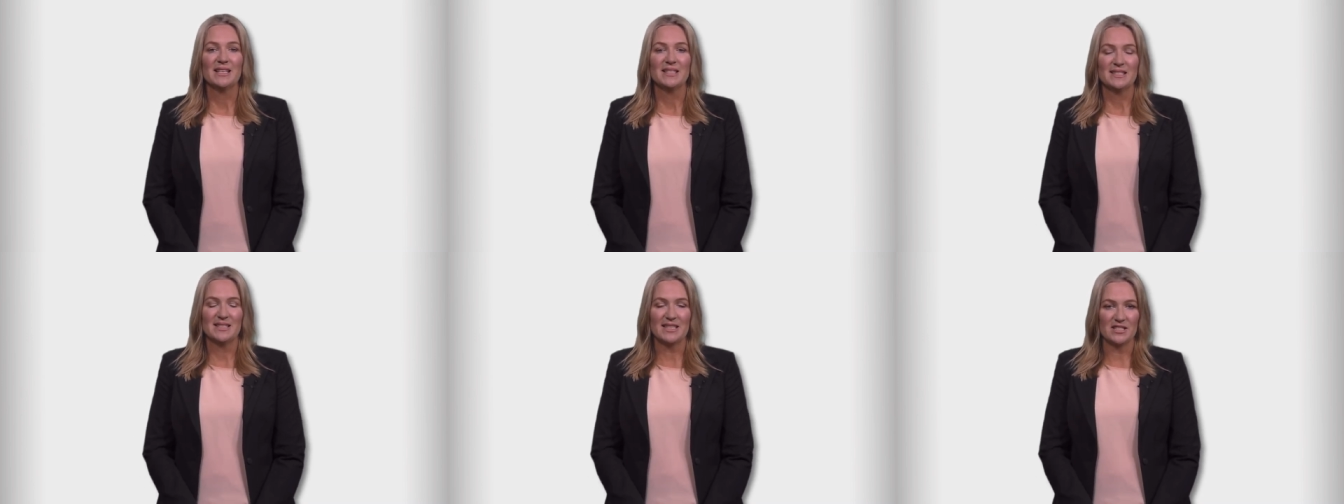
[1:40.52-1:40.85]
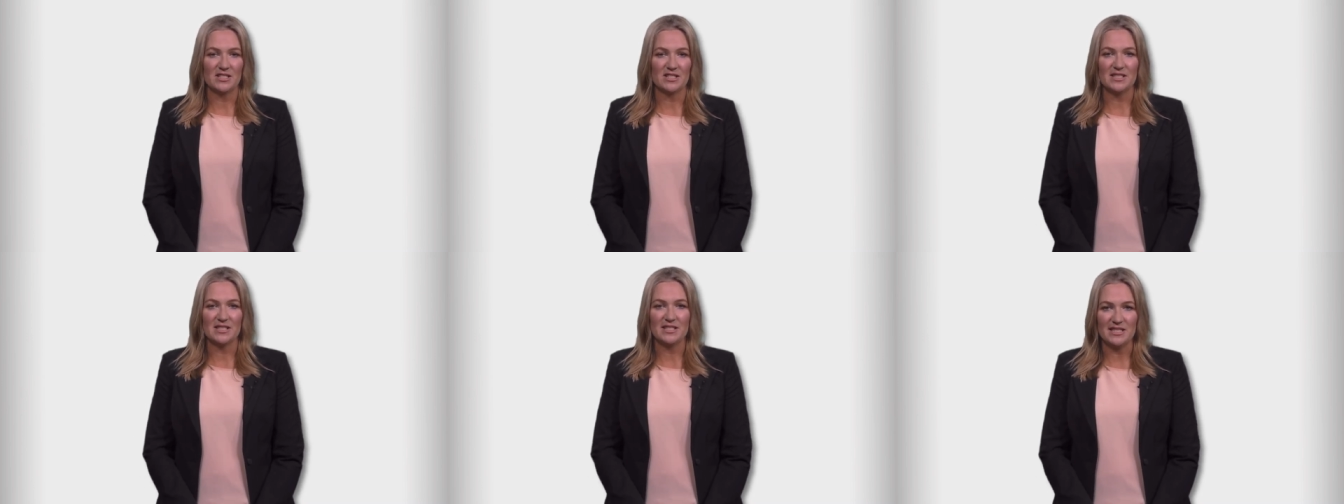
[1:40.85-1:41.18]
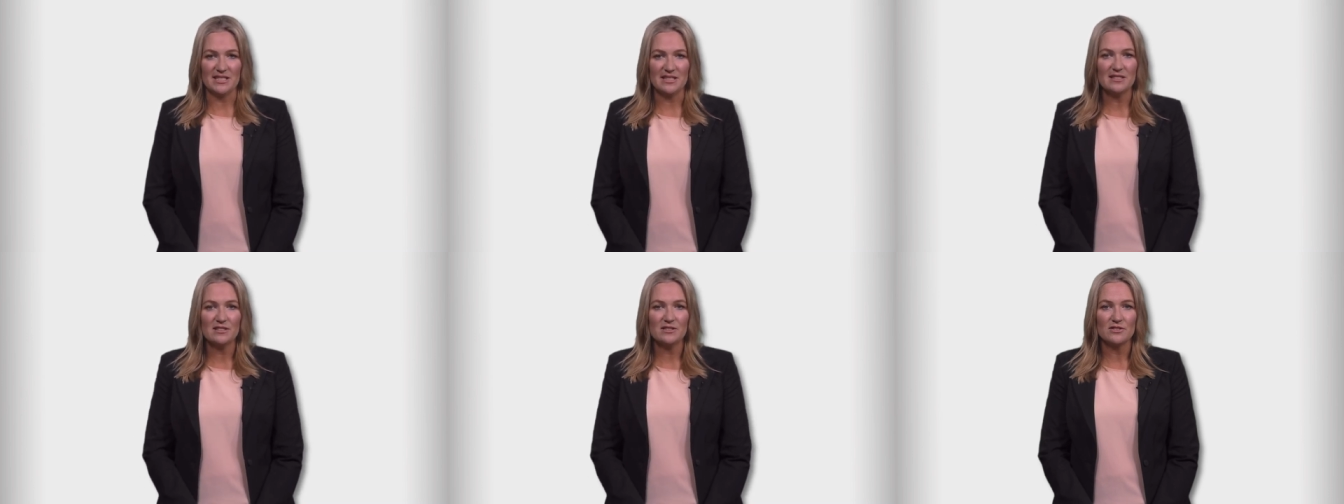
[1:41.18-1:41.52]
such as
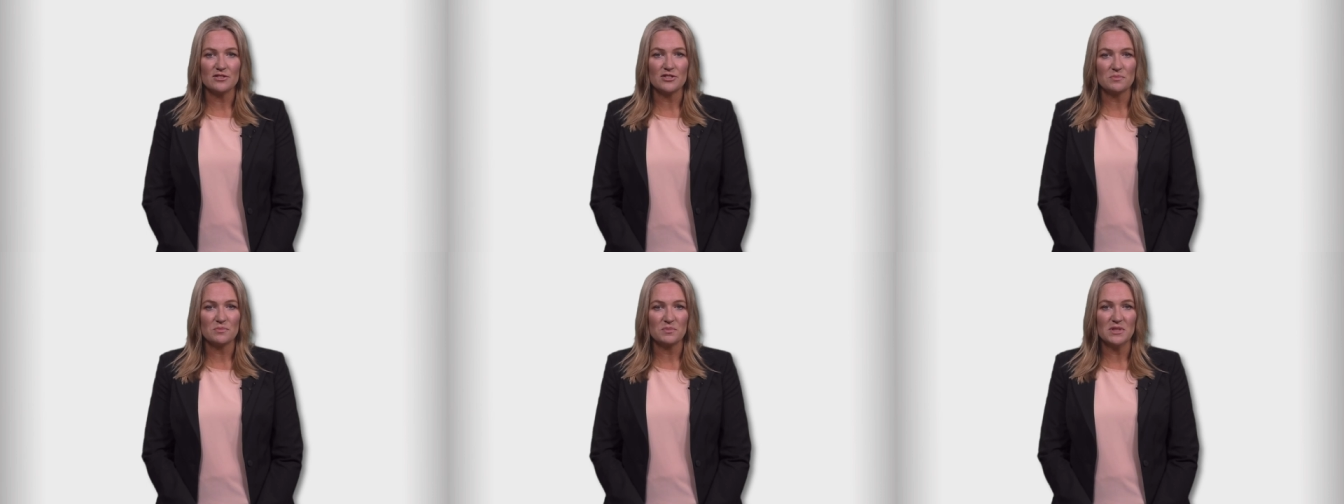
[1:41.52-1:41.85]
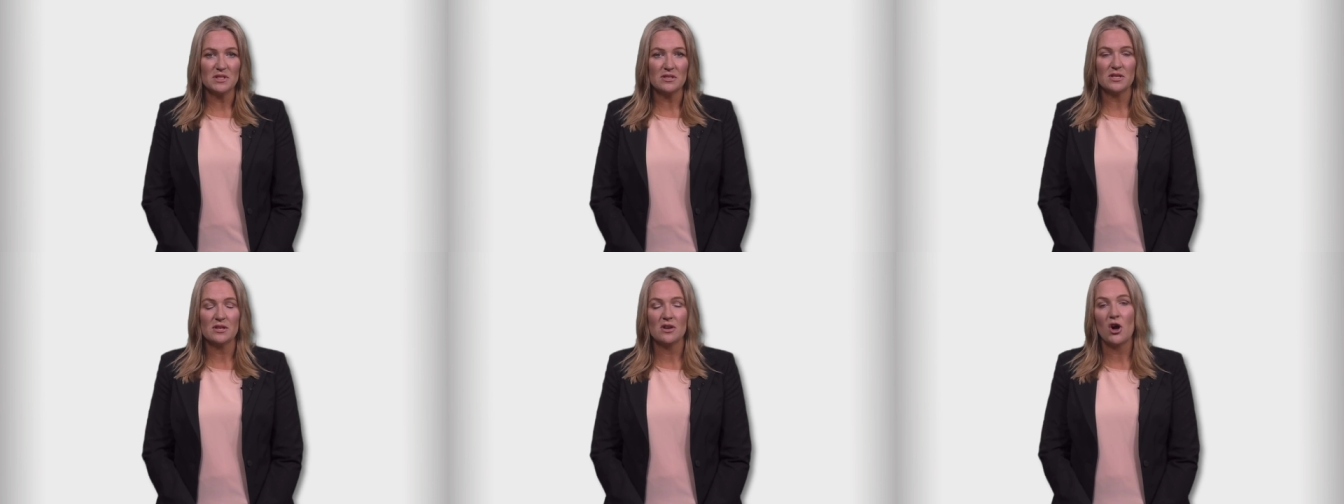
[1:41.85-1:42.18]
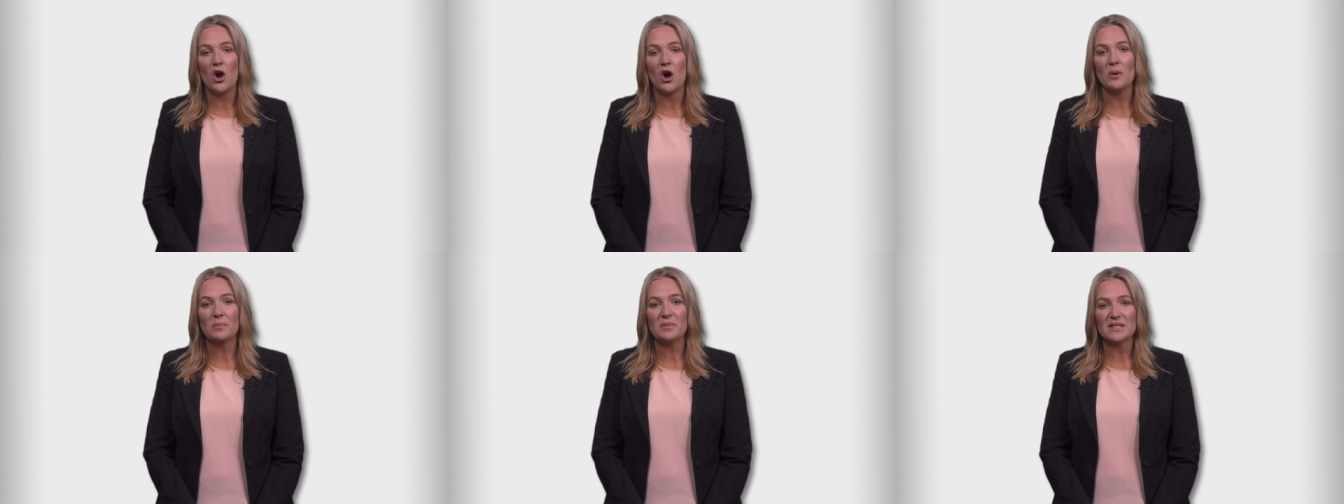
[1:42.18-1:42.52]
disillusionment,
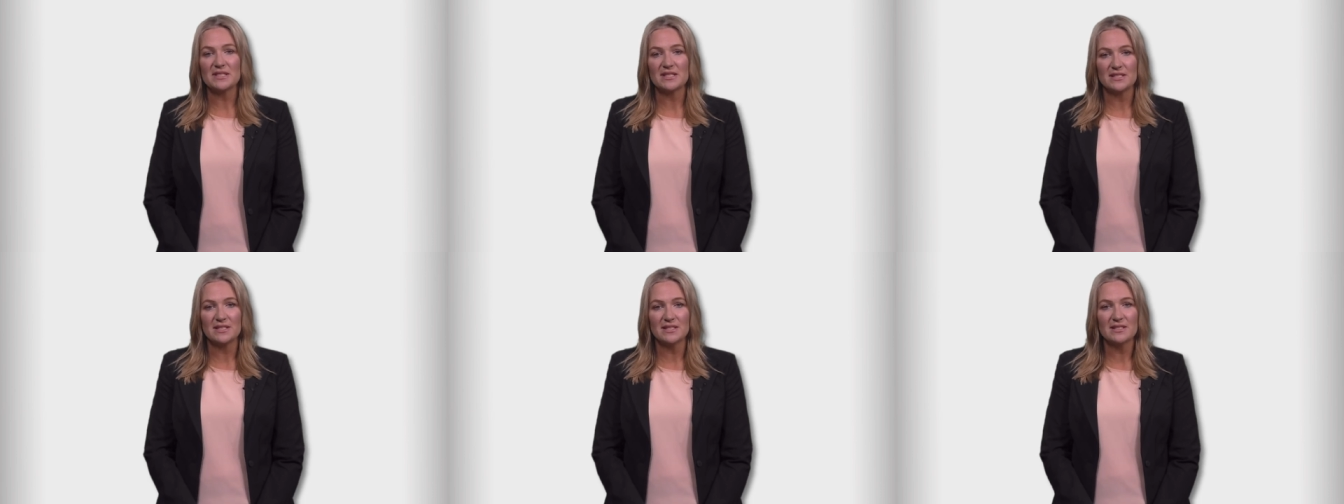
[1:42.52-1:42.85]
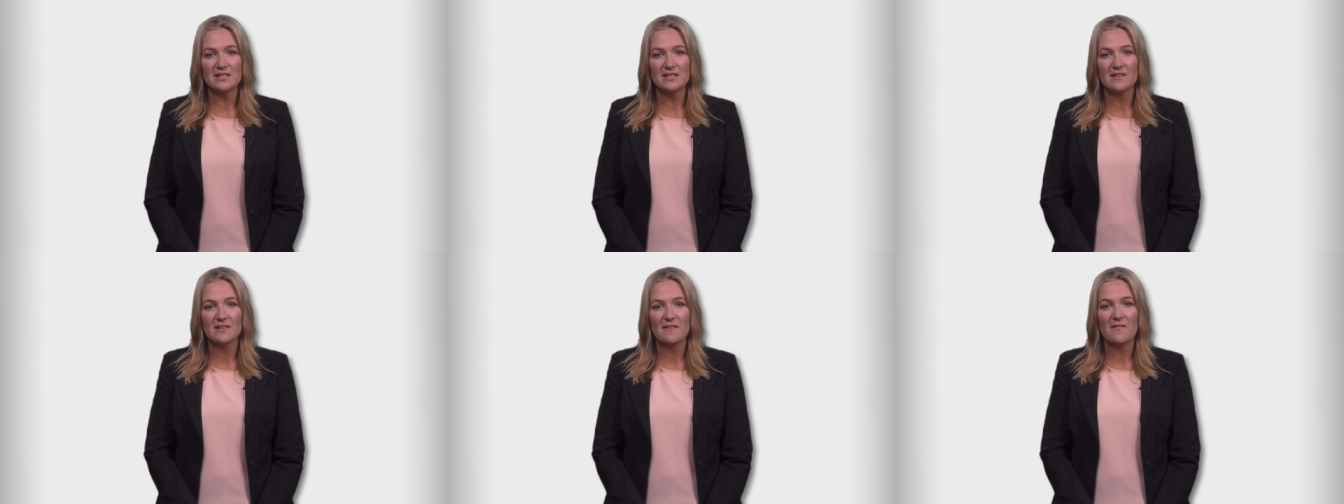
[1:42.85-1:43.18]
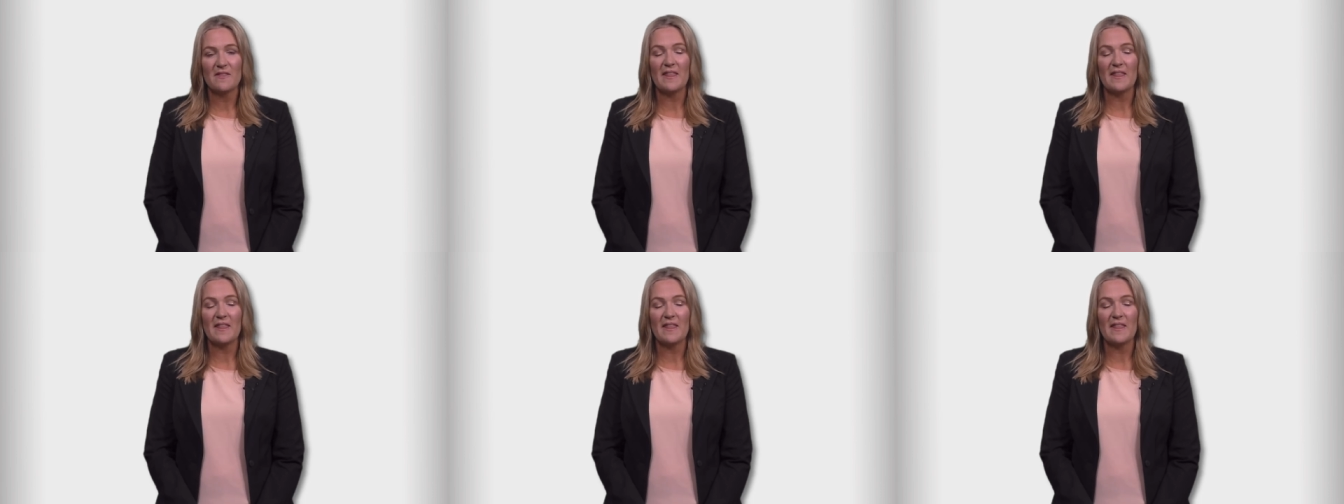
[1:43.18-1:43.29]
hopelessness,